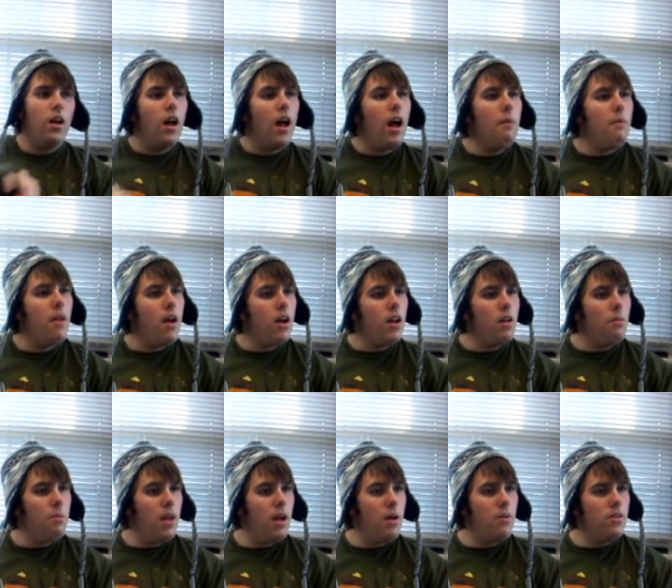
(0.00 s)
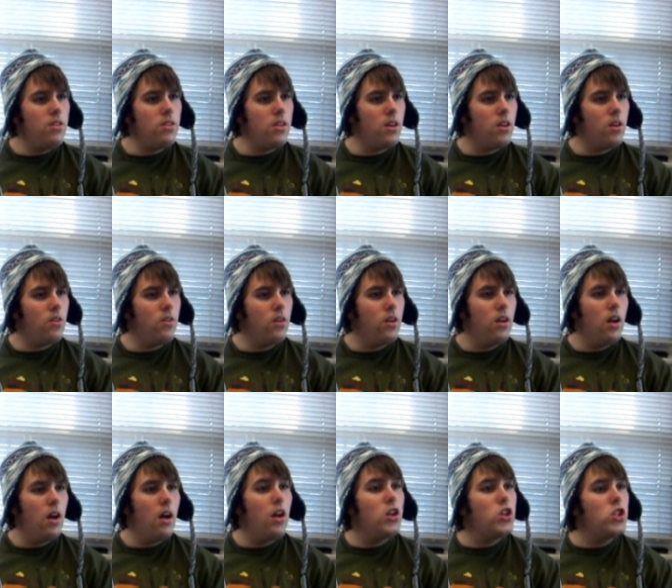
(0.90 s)
I'm not gonna play with you.
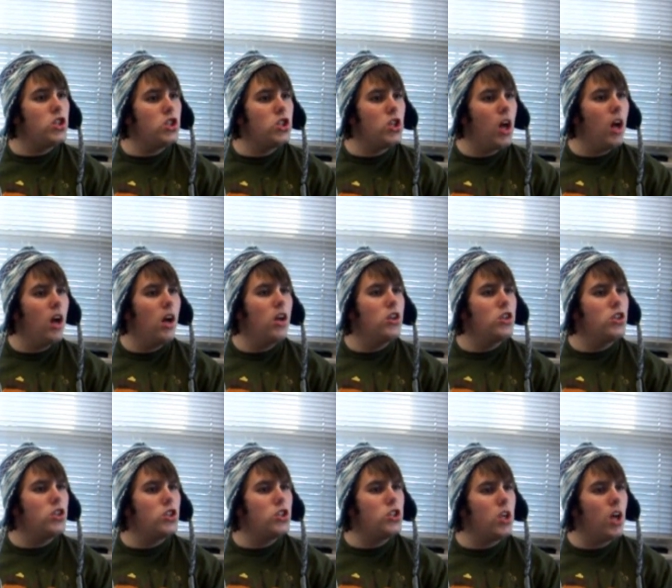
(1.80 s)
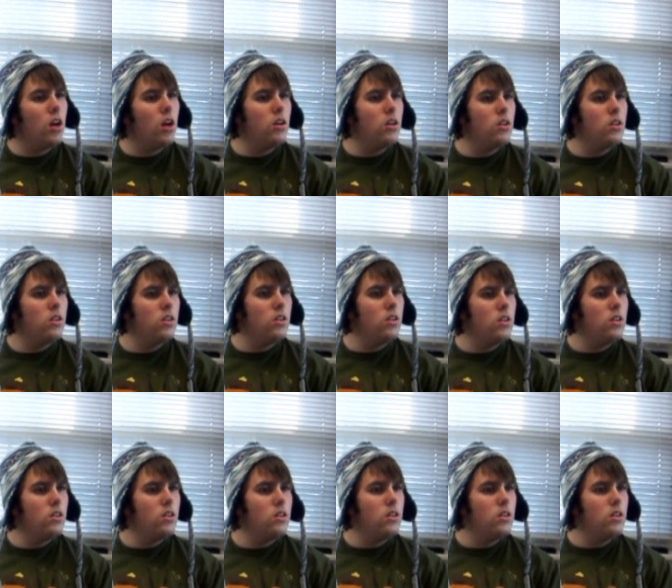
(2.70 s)
Shh. Shh.
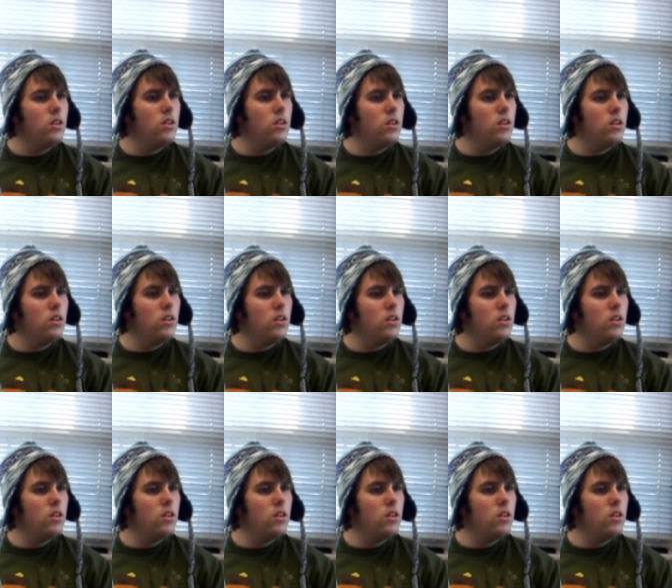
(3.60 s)
Shh.